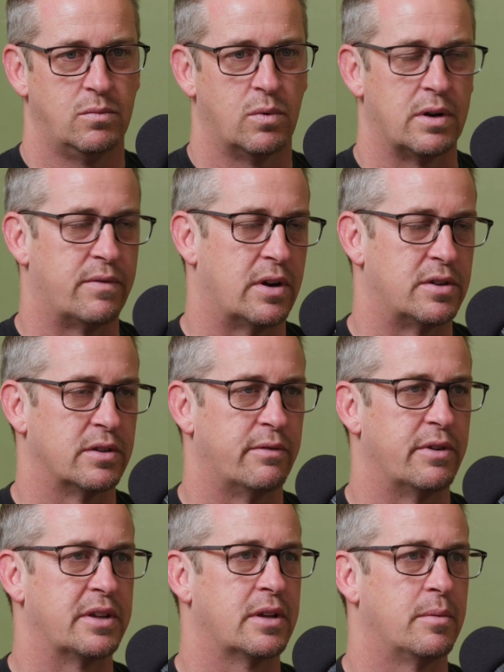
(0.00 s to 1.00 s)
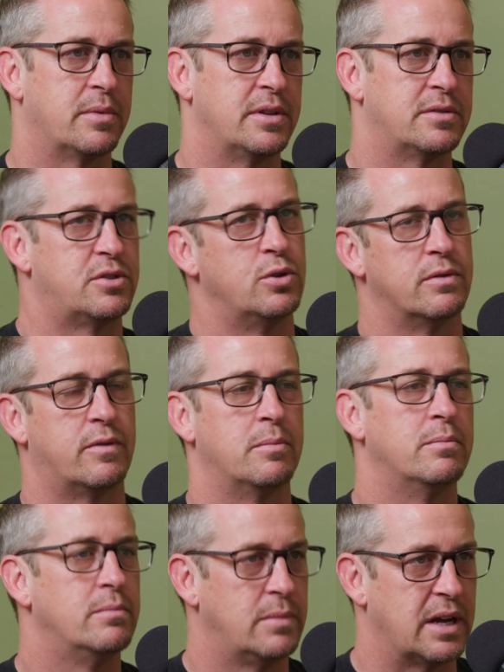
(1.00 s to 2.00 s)
one of our delivery companies, two of
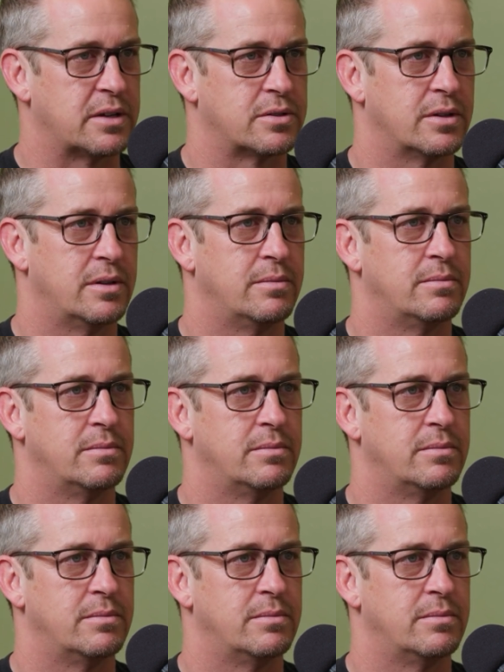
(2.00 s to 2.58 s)
them, actually.